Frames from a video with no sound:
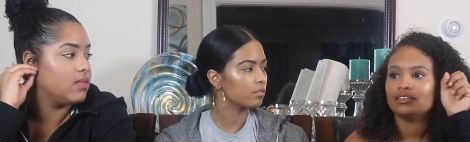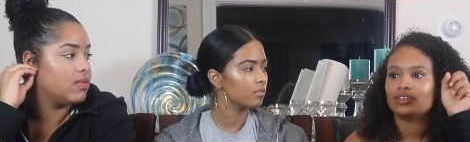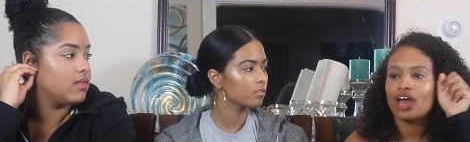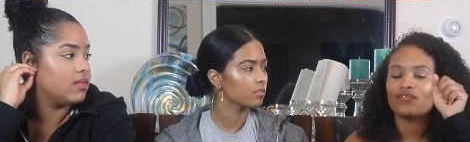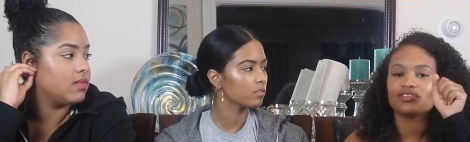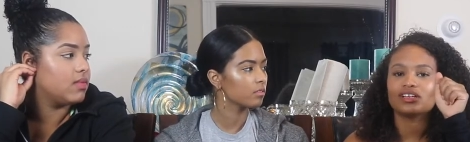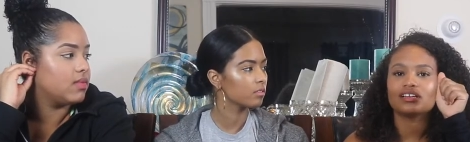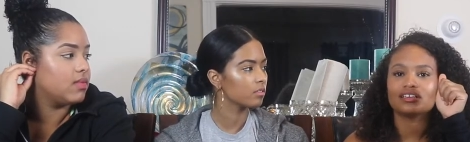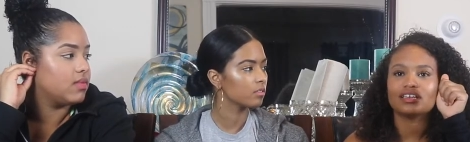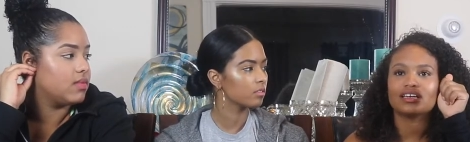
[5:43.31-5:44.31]

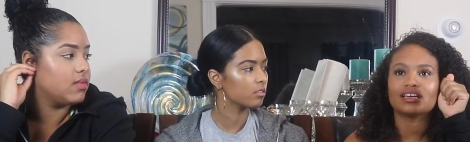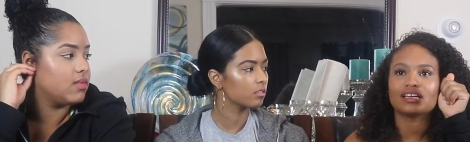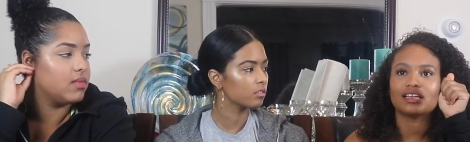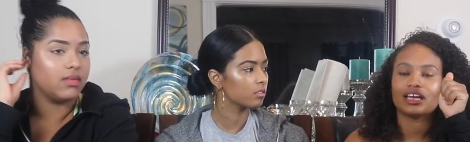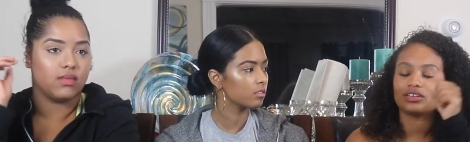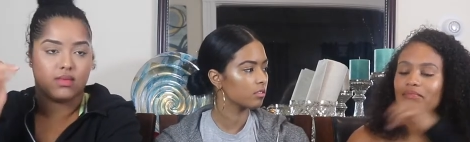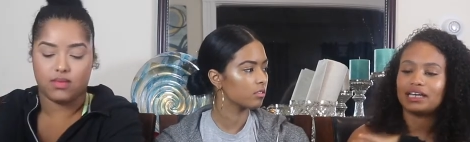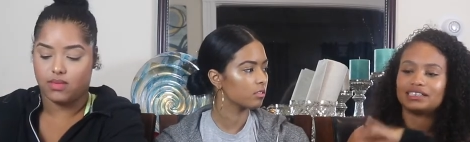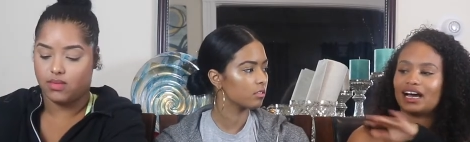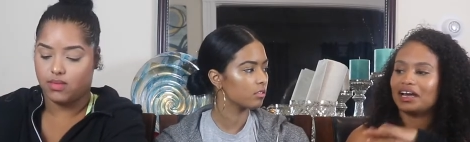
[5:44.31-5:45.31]
Speaker 1: Definitely, like
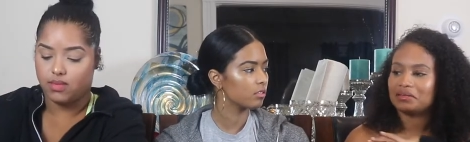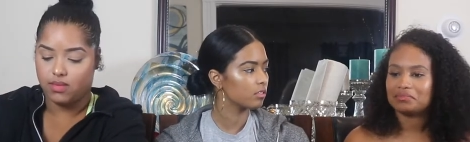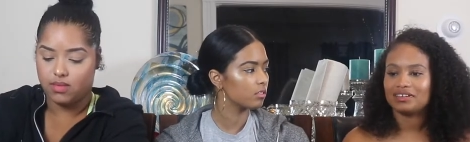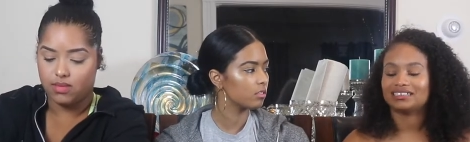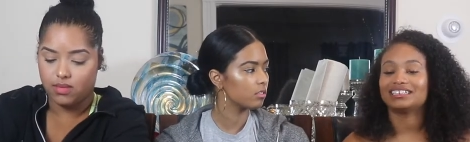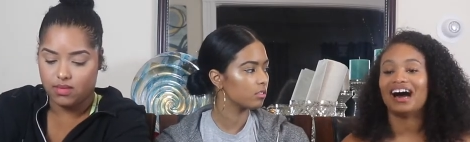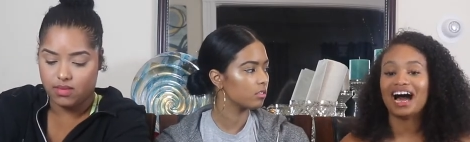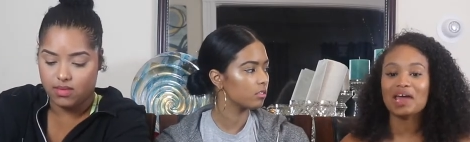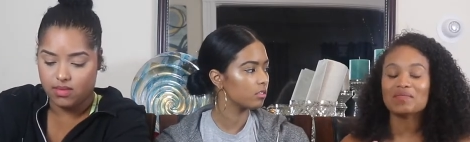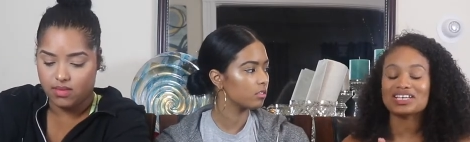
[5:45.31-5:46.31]
my time.
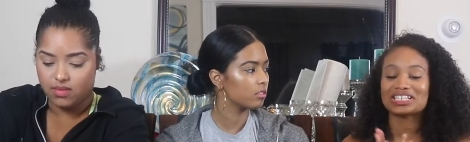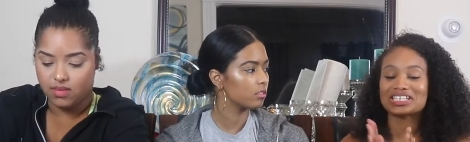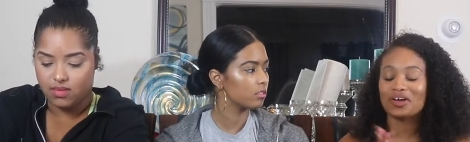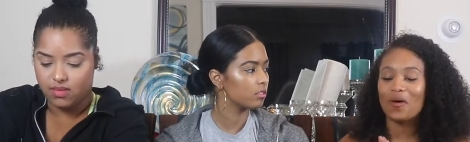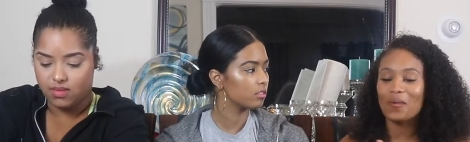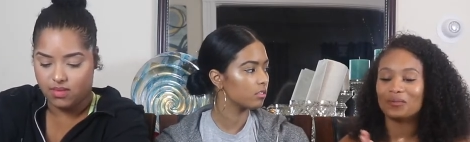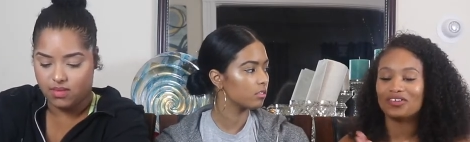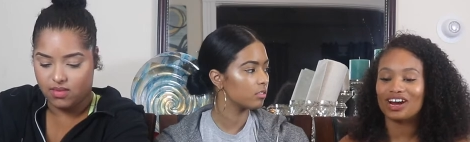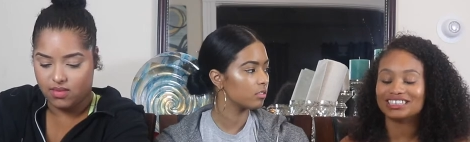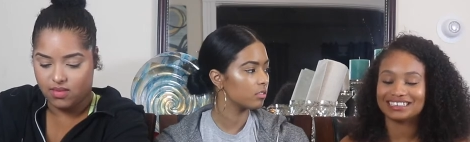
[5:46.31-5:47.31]
Time is so
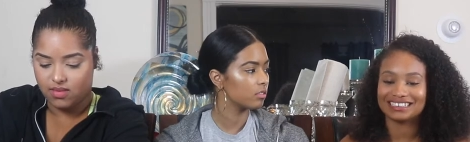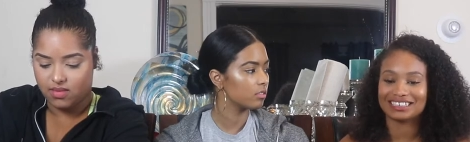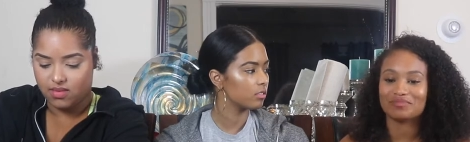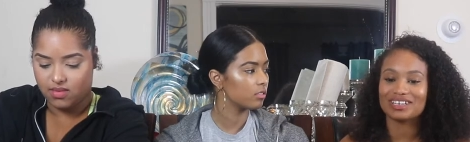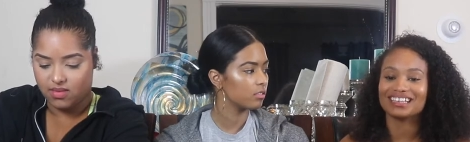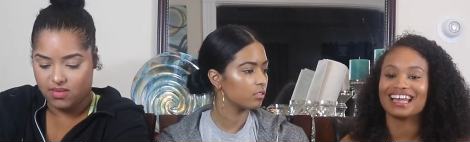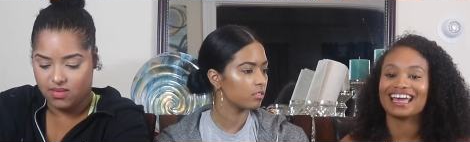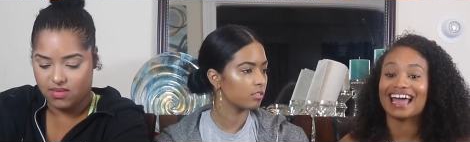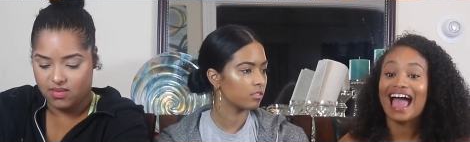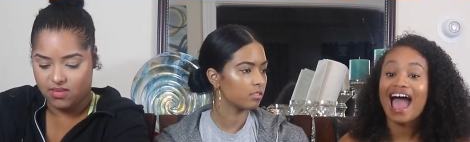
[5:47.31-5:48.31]
precious to me.
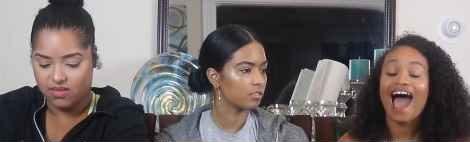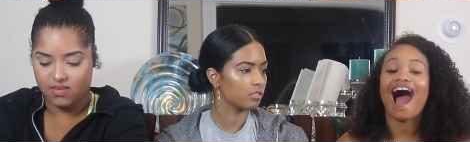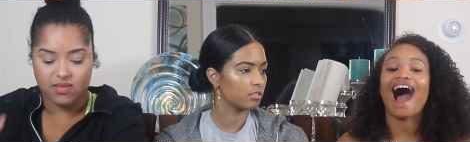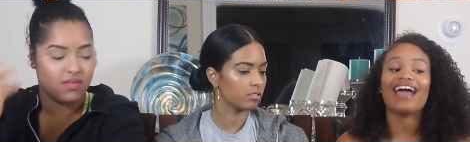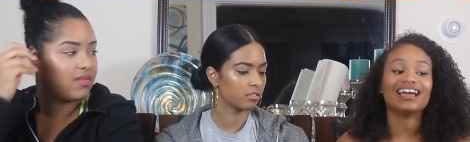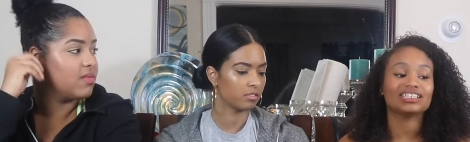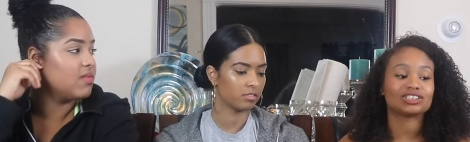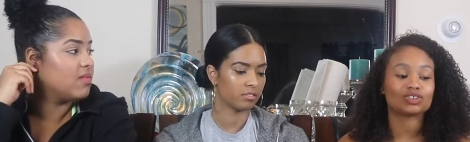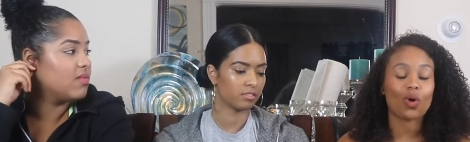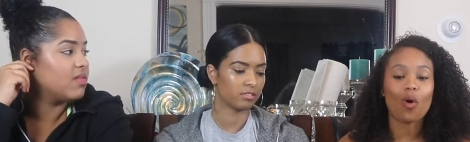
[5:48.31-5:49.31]
Like I
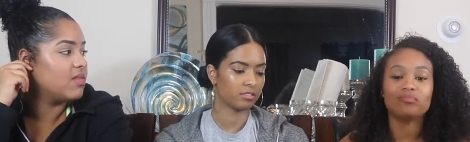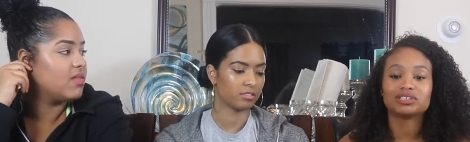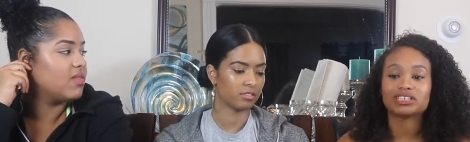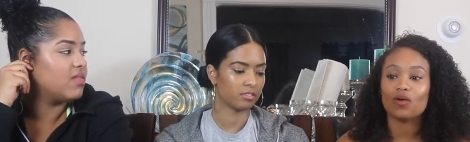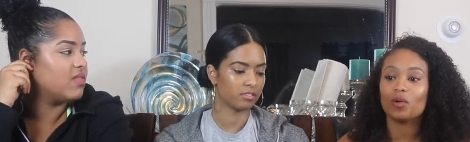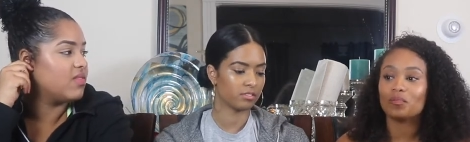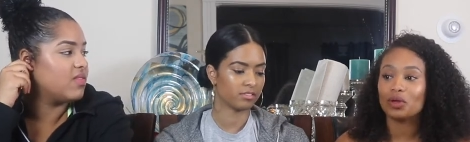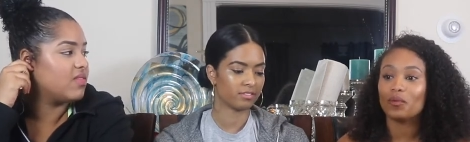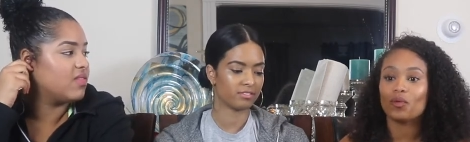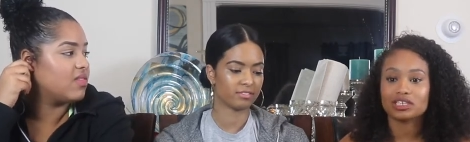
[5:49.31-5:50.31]
get so upset when
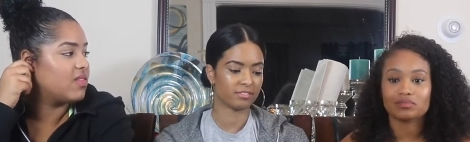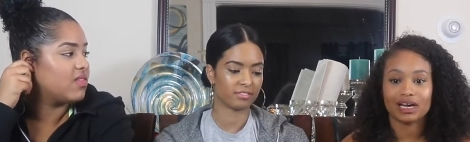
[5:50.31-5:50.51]
people waste